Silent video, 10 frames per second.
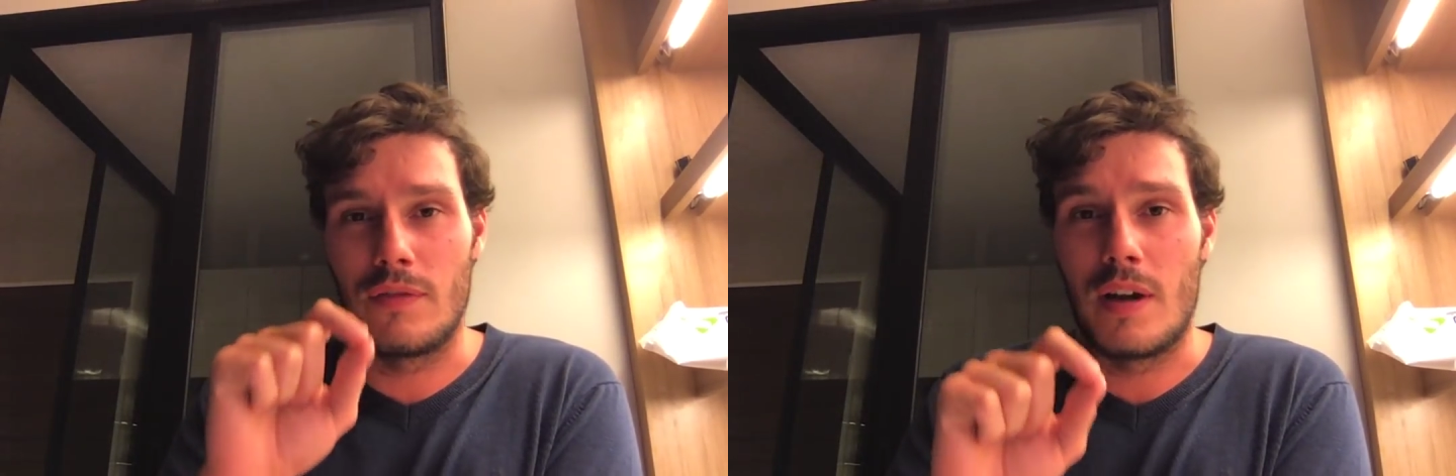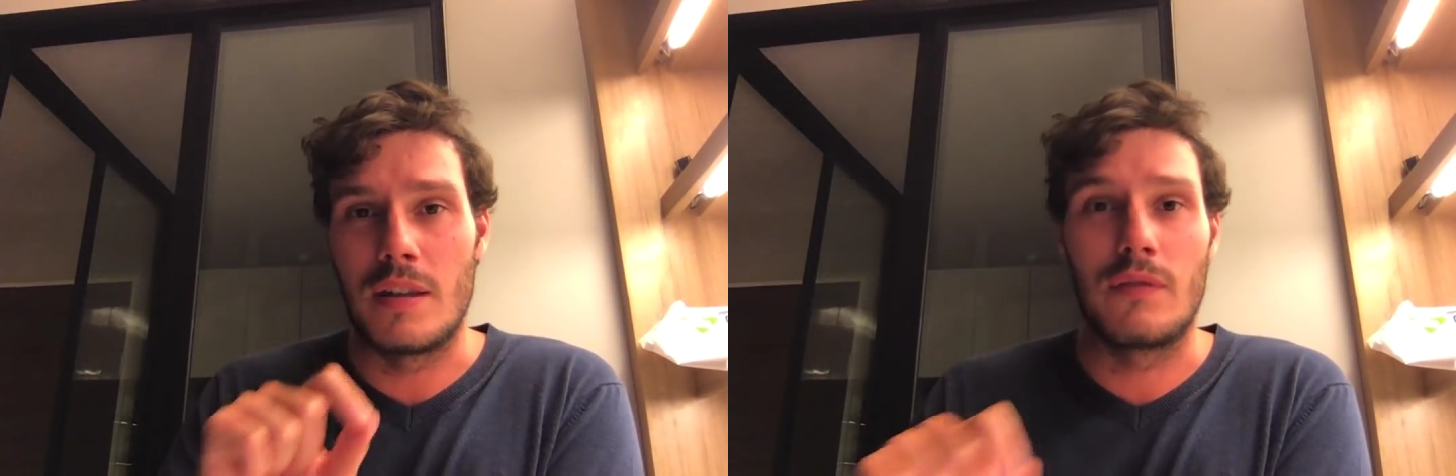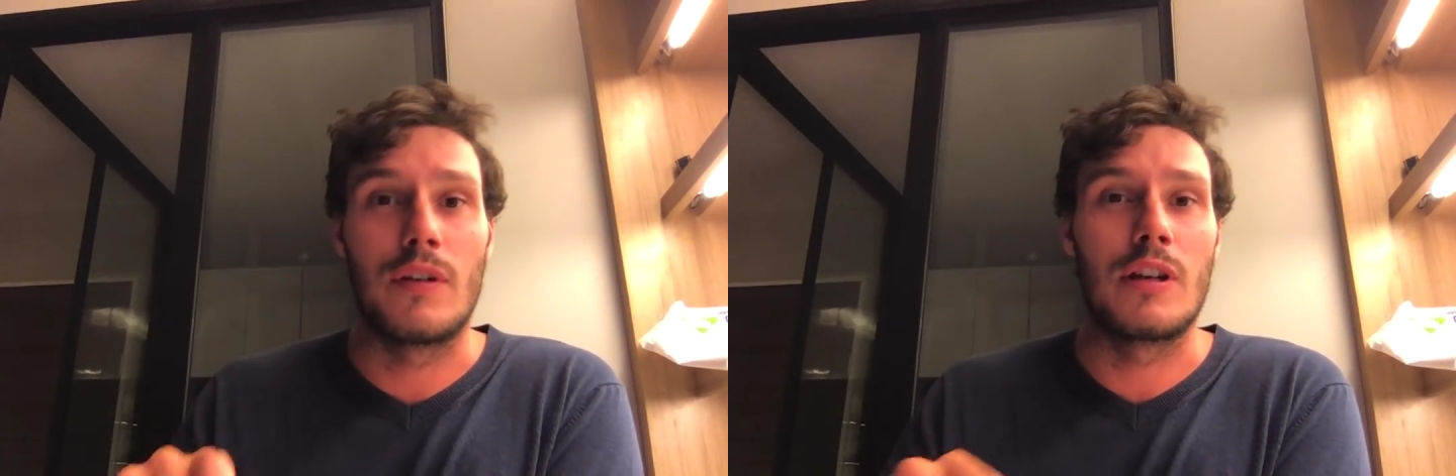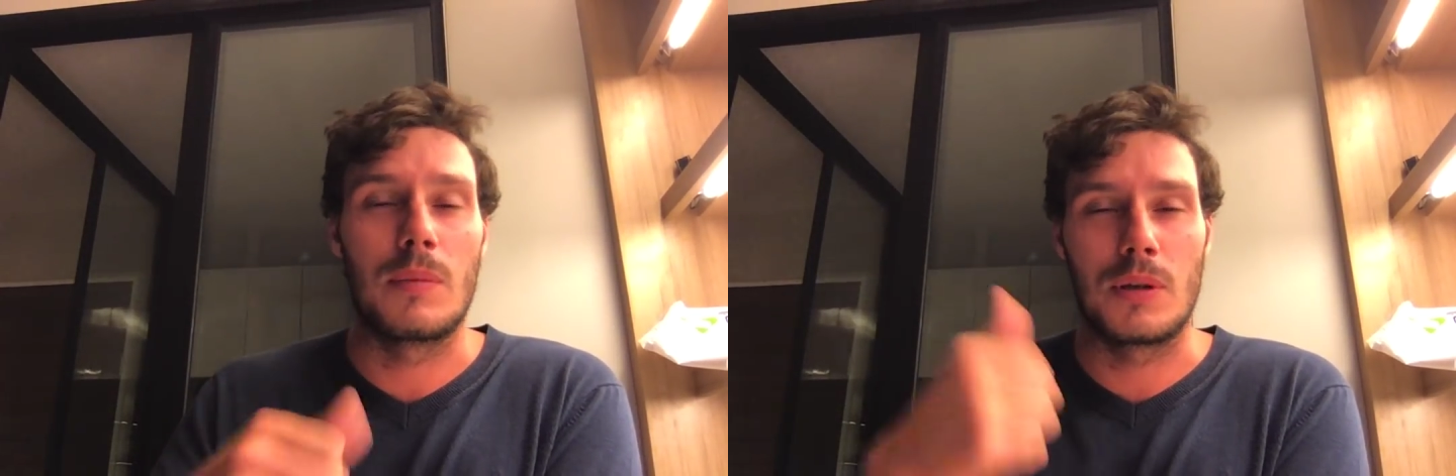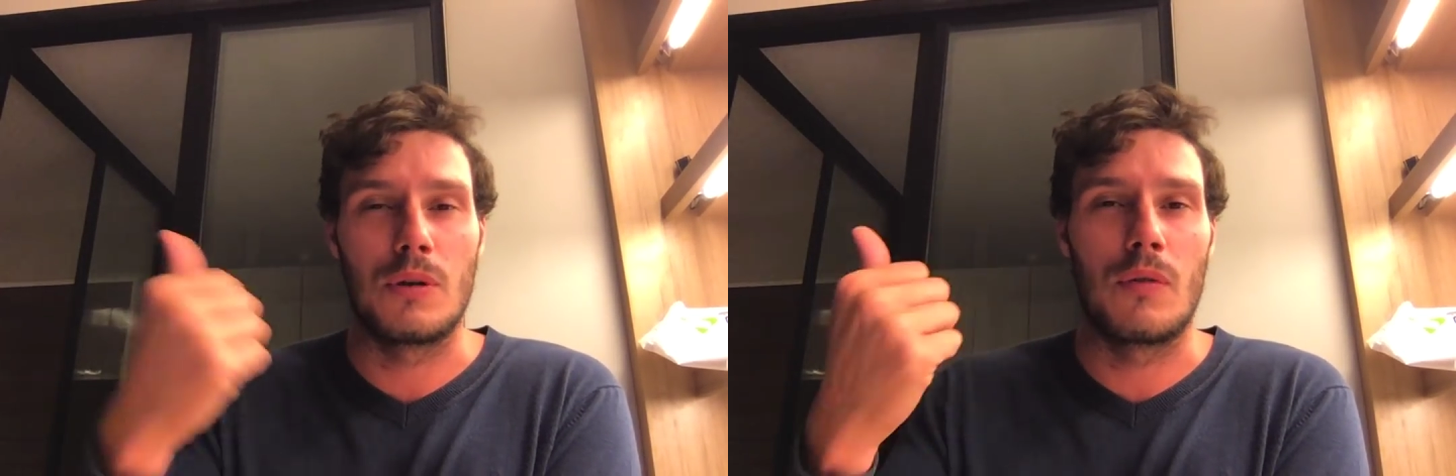find the phone number
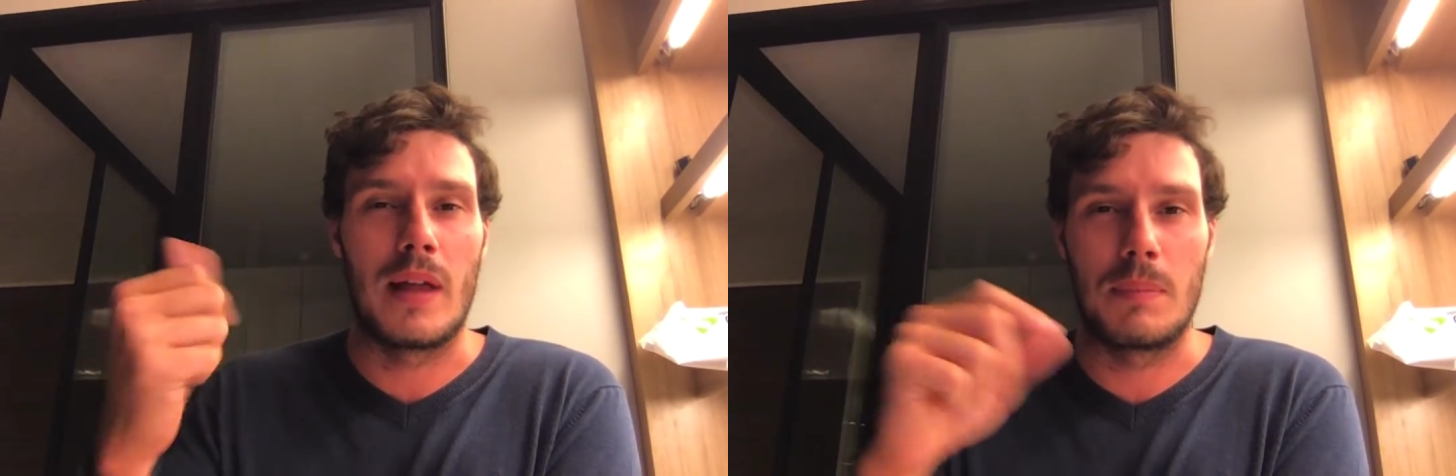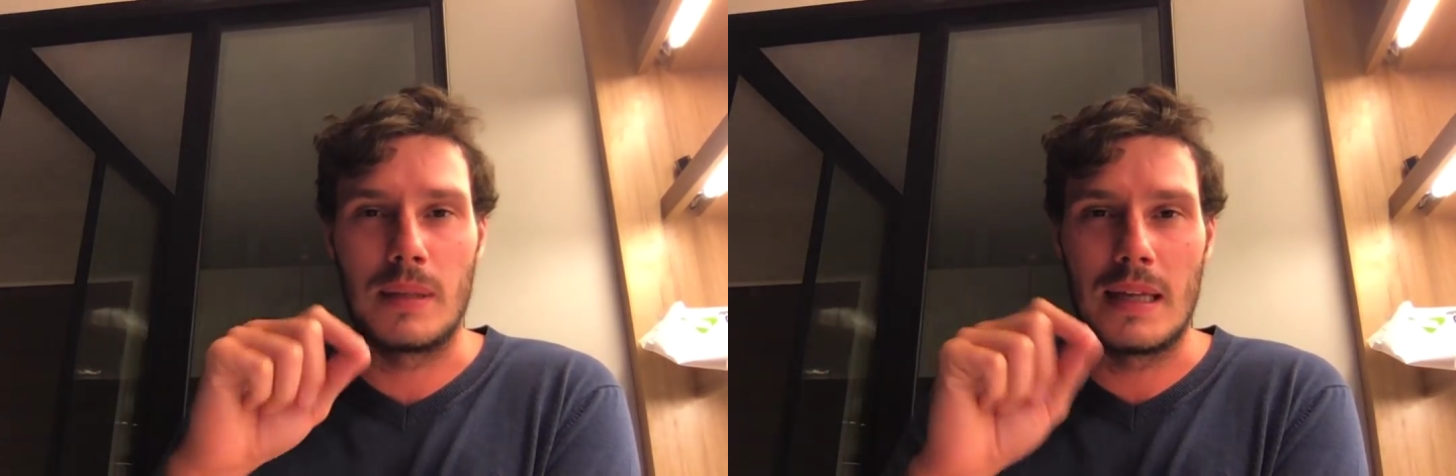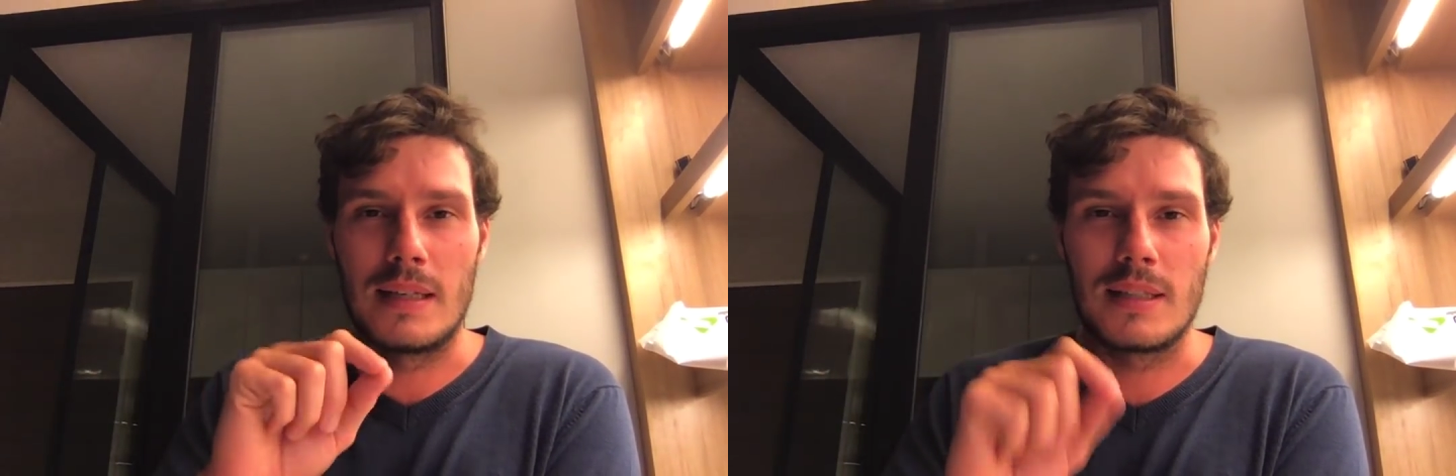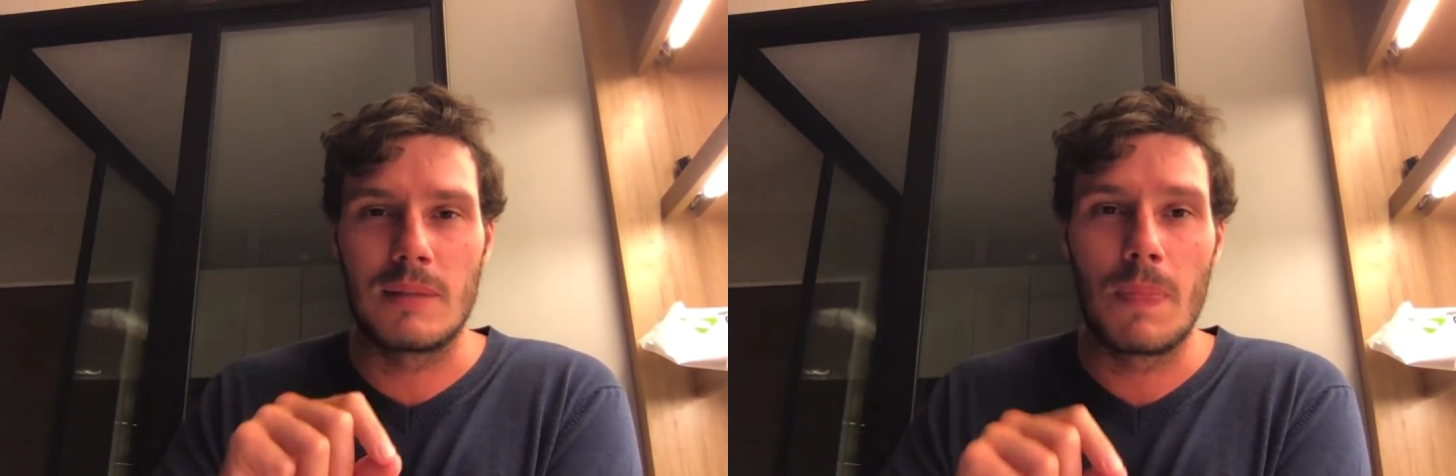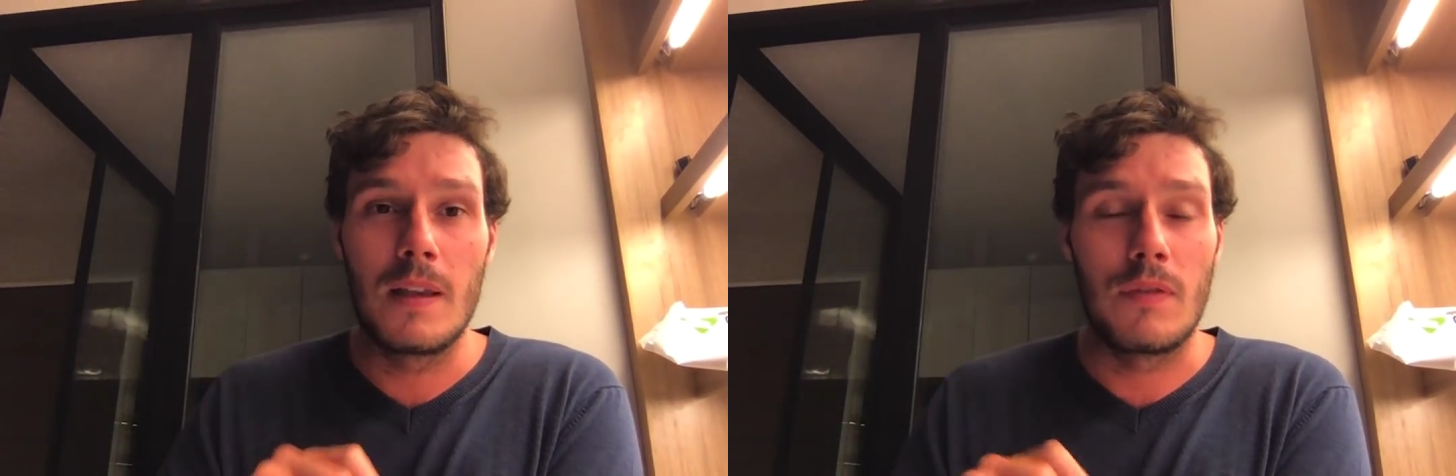to call that place,